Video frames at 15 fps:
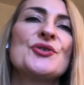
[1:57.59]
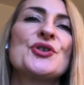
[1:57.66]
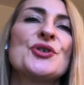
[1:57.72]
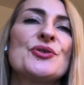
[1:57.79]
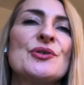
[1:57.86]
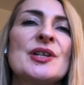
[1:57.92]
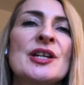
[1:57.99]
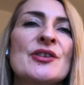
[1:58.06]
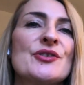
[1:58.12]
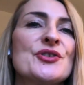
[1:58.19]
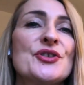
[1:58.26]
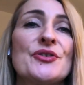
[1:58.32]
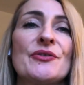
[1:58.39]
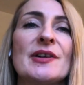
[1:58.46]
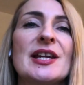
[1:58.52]
2
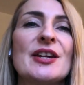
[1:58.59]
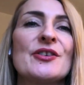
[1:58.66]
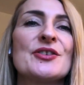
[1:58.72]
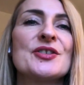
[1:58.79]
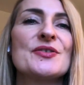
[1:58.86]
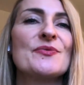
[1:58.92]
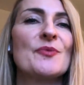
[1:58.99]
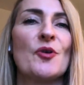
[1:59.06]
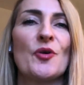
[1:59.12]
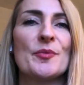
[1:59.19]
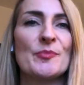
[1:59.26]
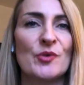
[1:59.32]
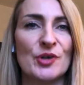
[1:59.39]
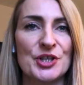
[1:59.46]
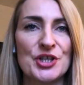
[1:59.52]
years, 3 years or
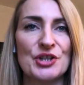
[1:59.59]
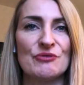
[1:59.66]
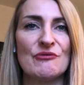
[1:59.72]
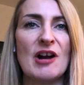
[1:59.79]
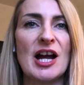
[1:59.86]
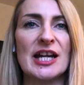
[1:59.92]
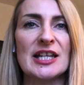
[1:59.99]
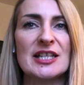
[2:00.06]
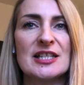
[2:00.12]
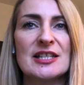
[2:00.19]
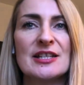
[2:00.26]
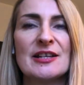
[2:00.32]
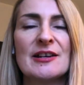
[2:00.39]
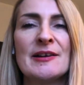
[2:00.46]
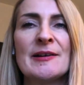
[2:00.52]
more to
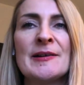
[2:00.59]
write.